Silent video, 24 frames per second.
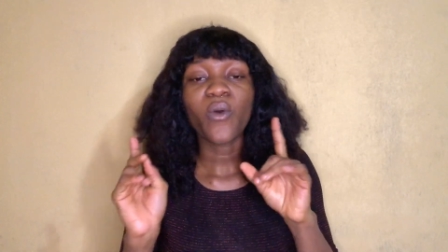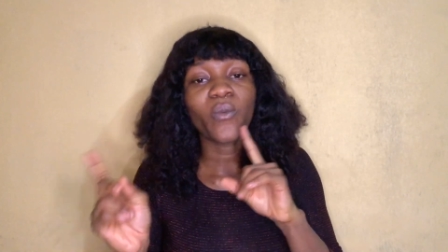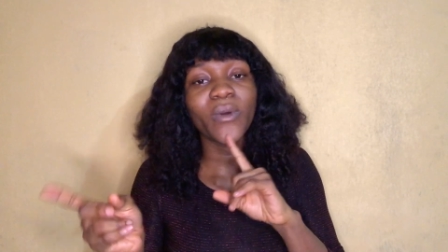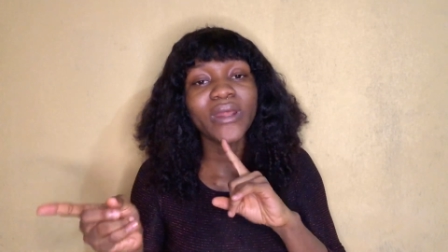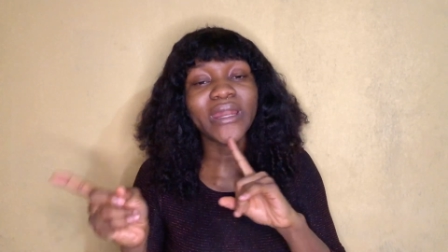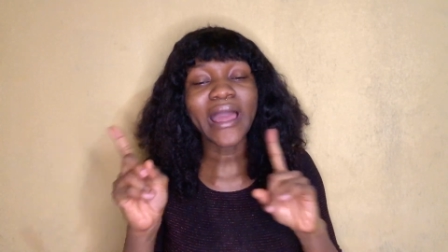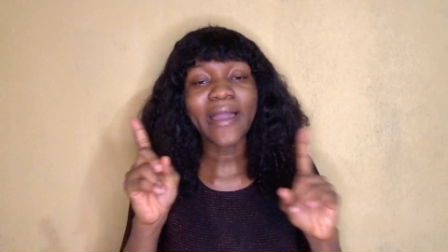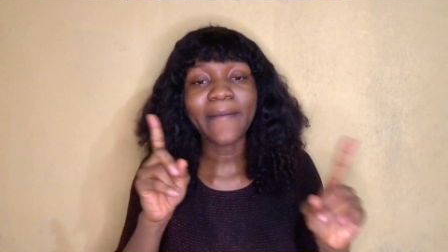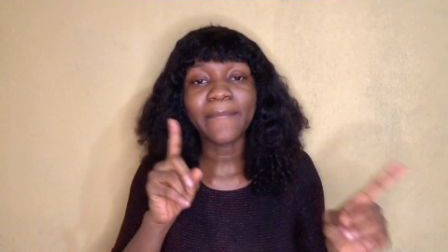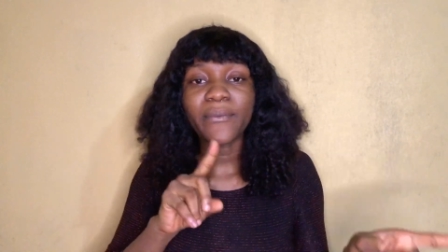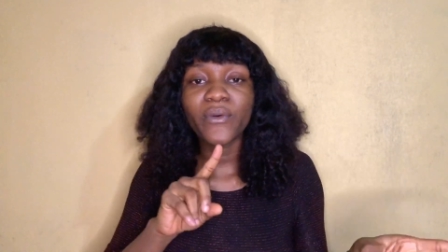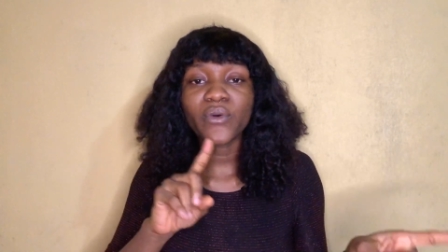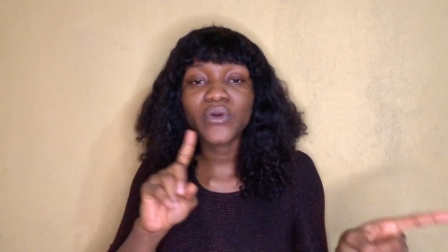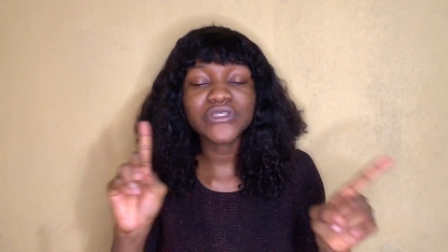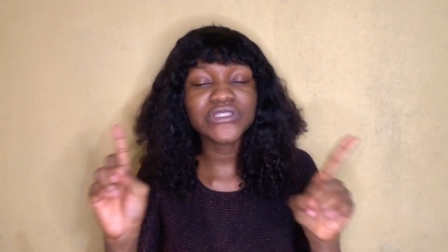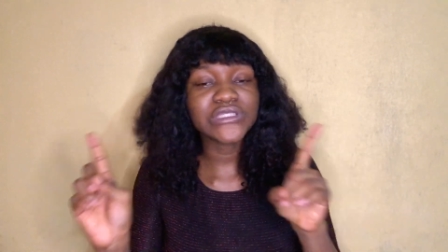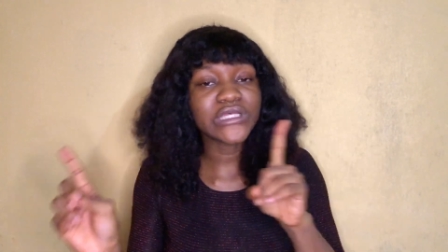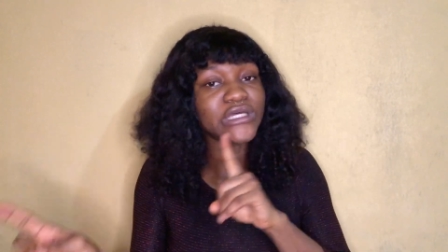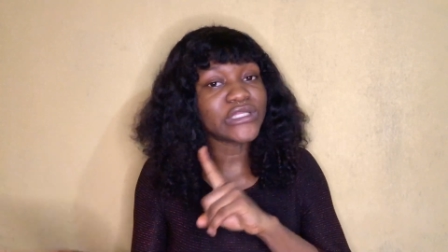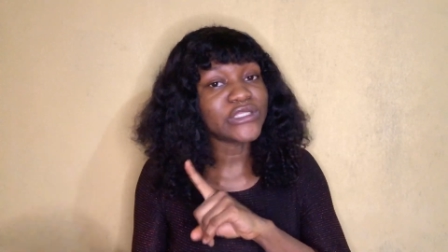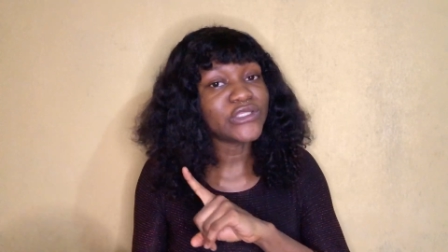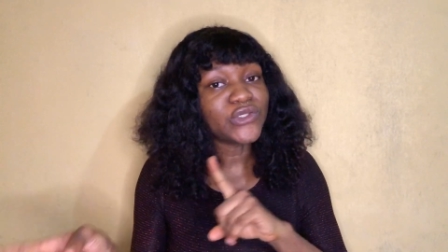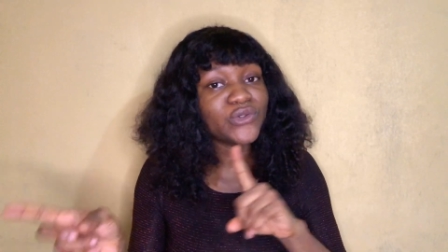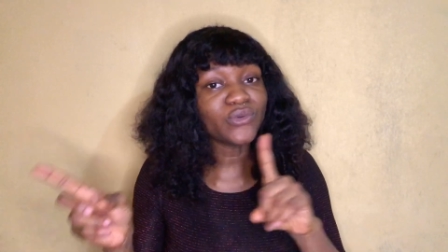when I
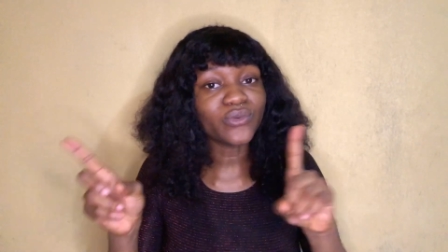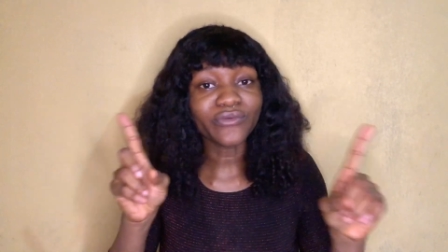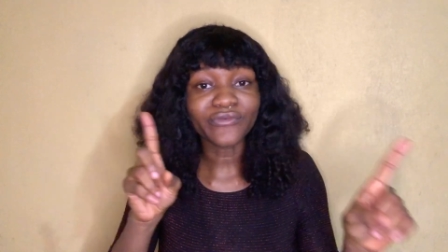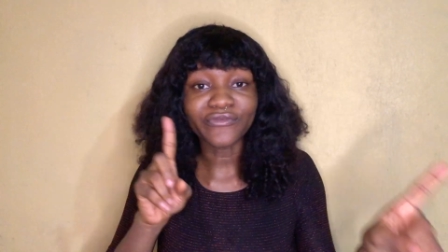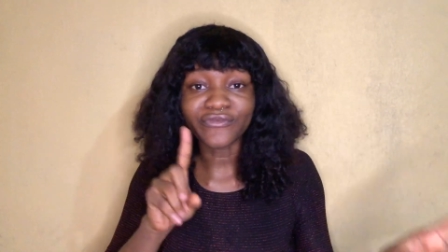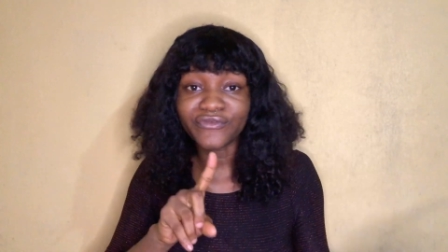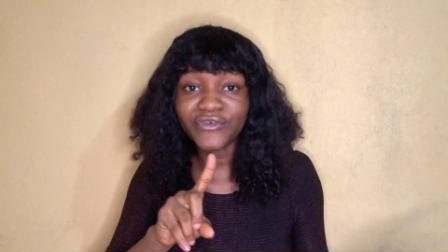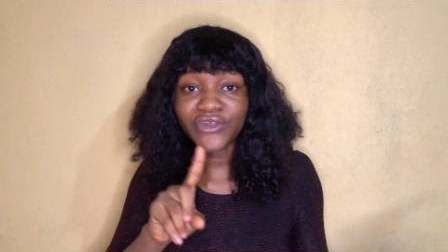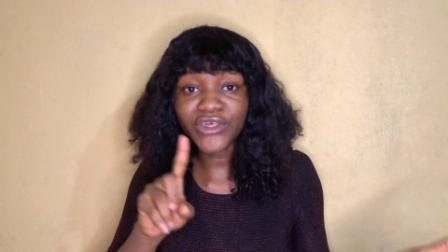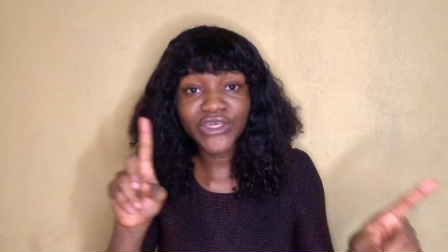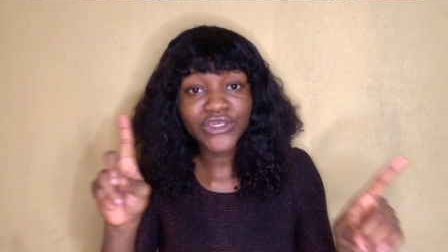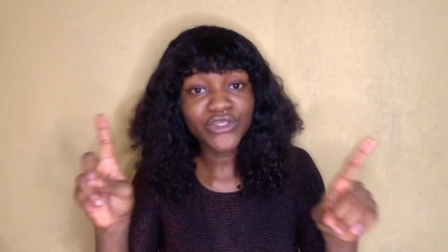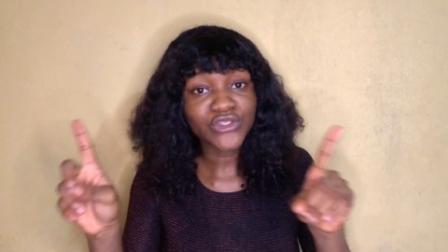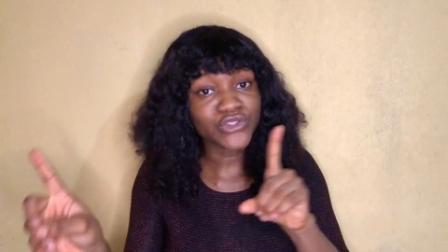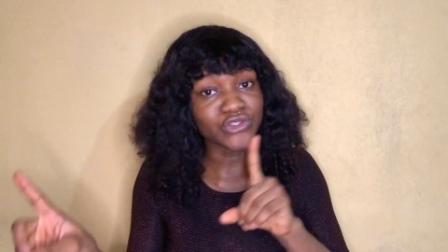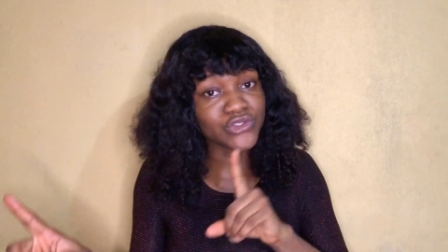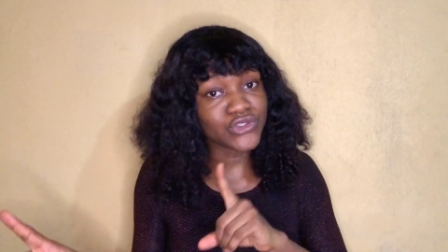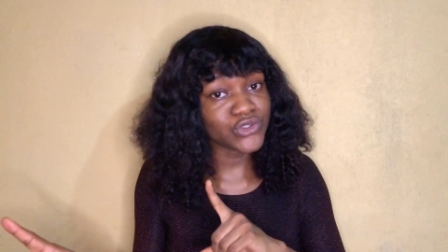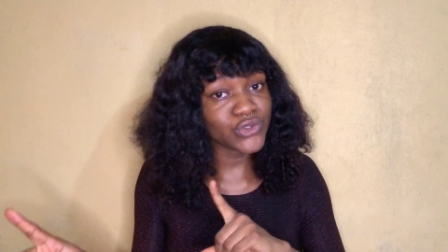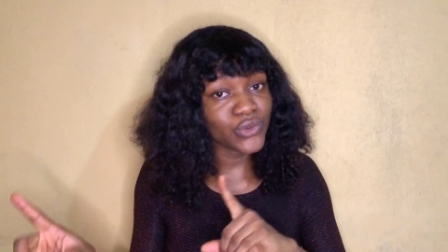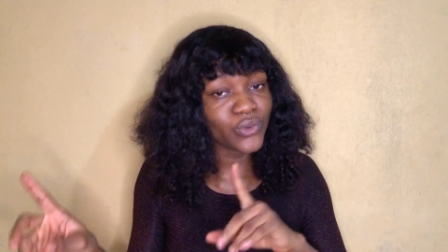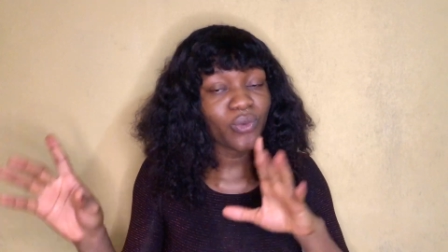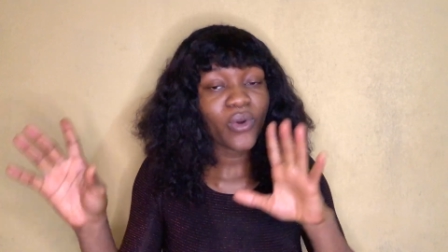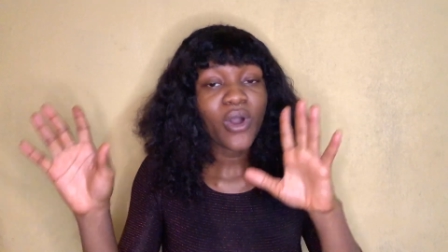post a new
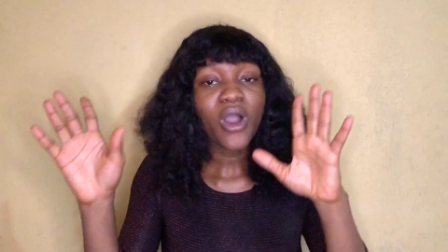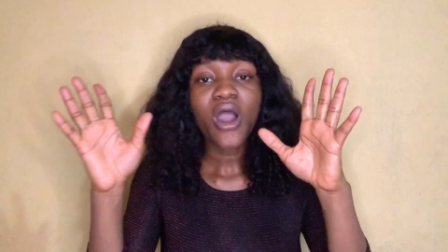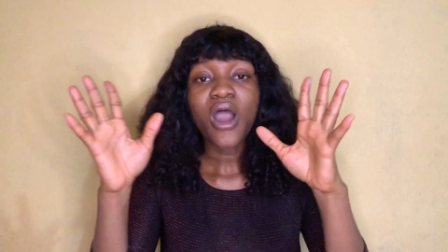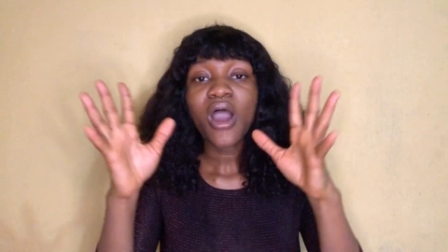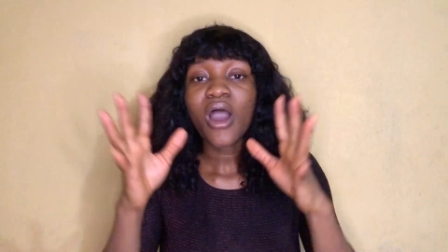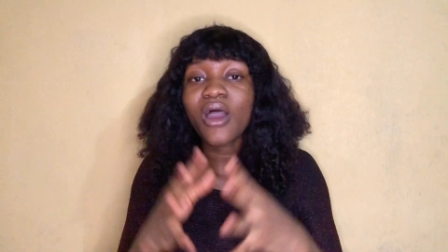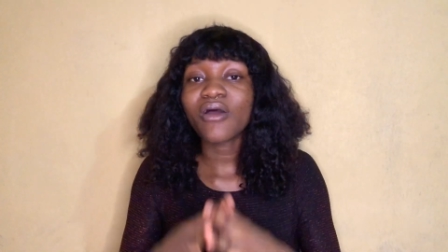video.